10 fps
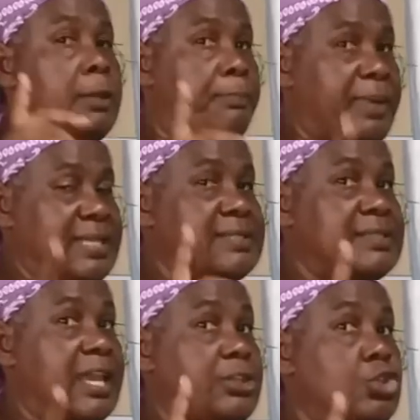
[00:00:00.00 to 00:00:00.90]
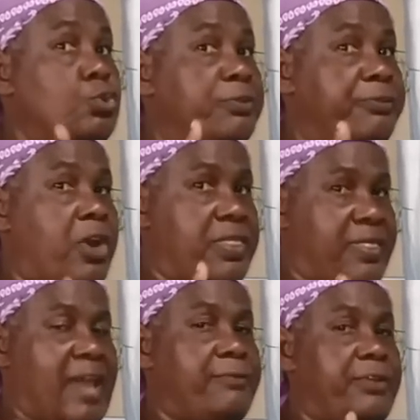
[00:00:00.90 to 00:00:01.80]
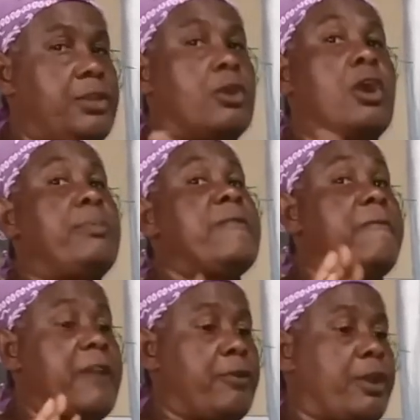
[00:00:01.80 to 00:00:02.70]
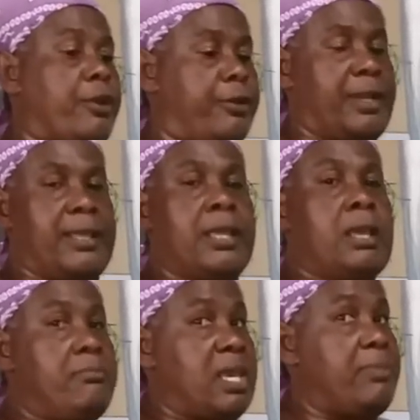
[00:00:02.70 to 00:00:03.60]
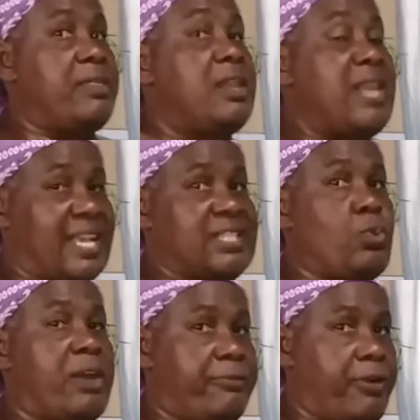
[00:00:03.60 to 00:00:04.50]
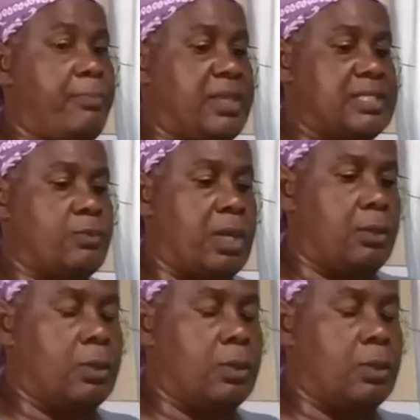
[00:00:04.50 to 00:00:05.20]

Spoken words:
Please stay tuned for that video coming very early. Maybe the next one from this one,